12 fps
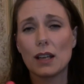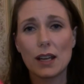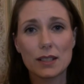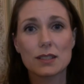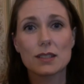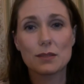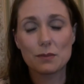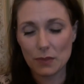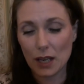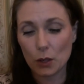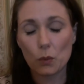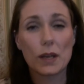it's
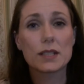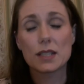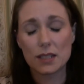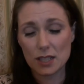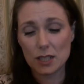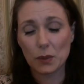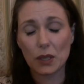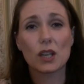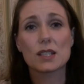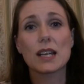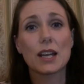a coincidence because